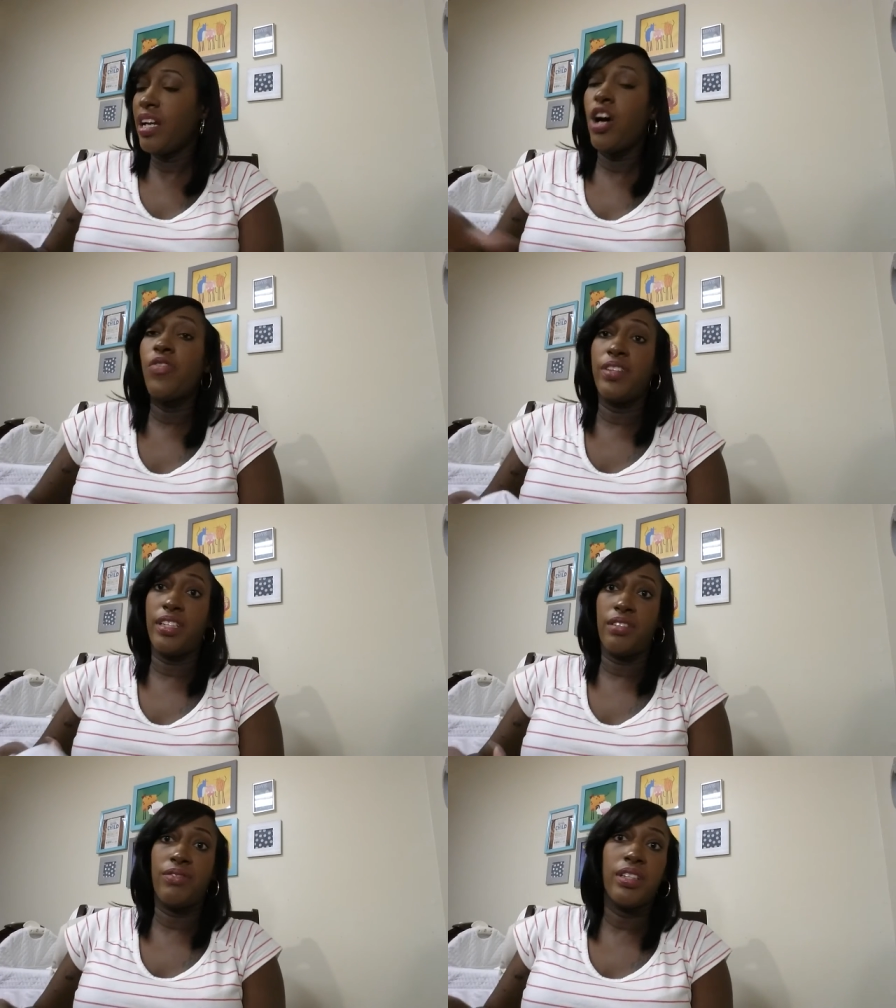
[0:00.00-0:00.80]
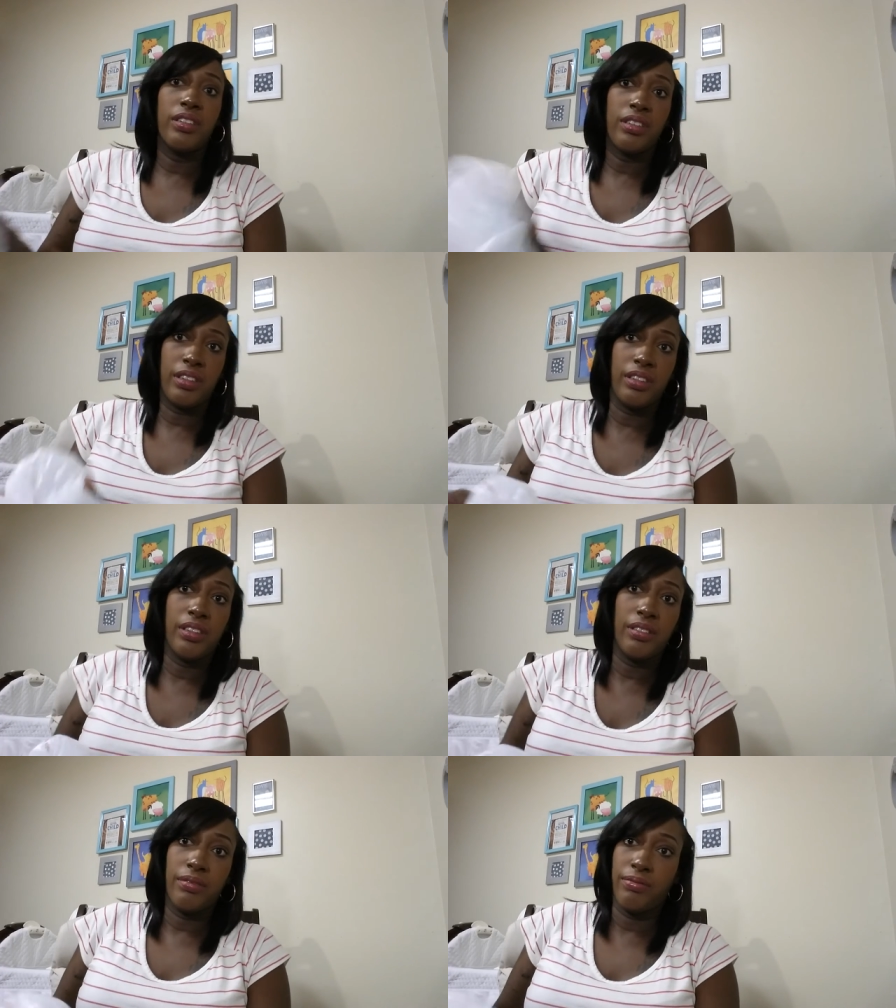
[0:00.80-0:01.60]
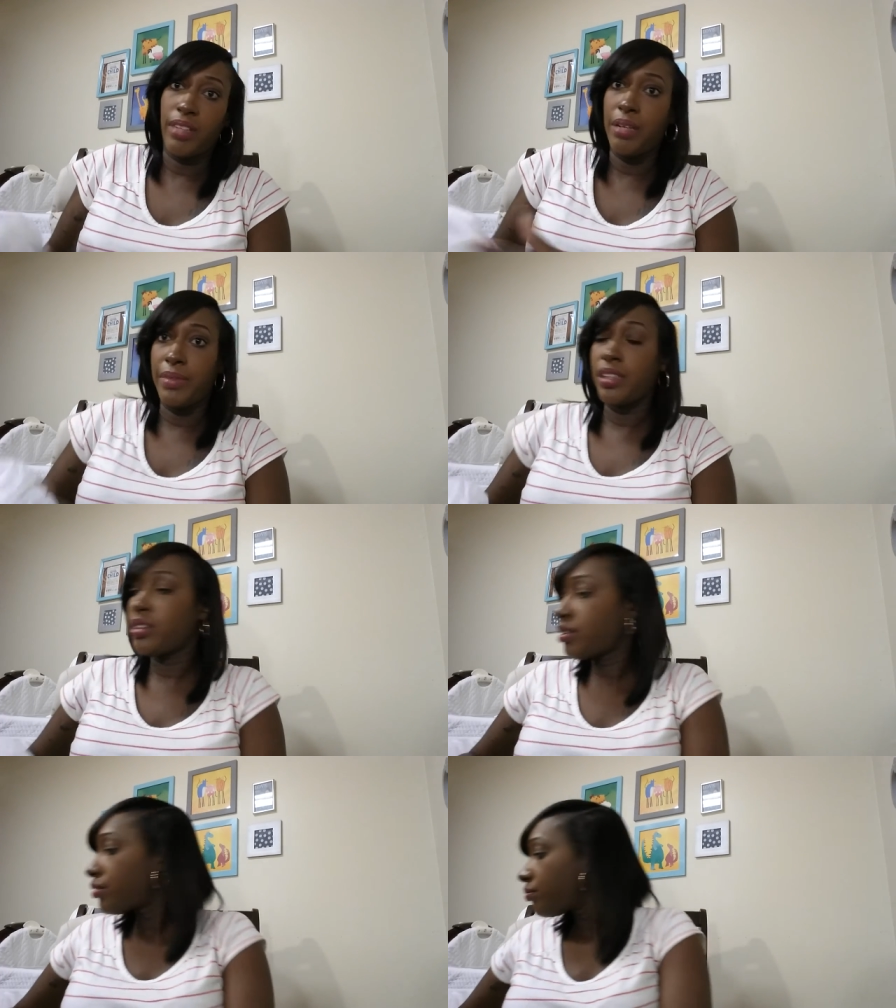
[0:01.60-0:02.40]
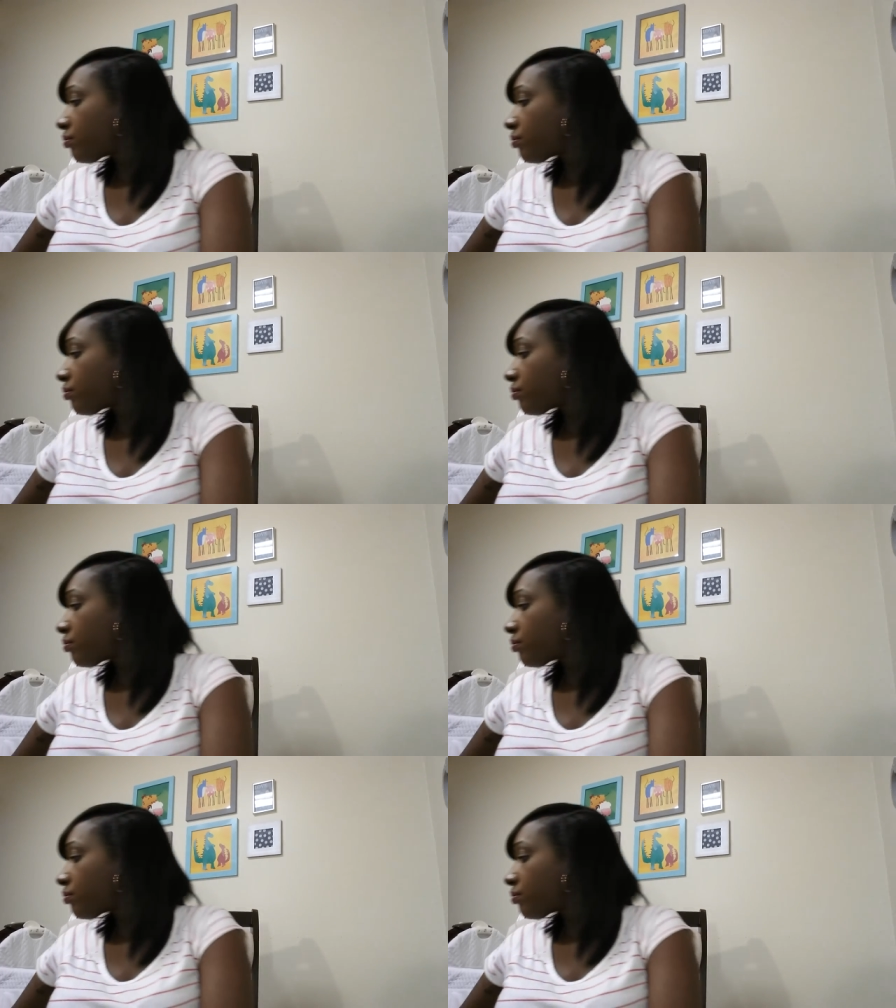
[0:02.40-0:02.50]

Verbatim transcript: Hopefully it'll work good. I'm not sure.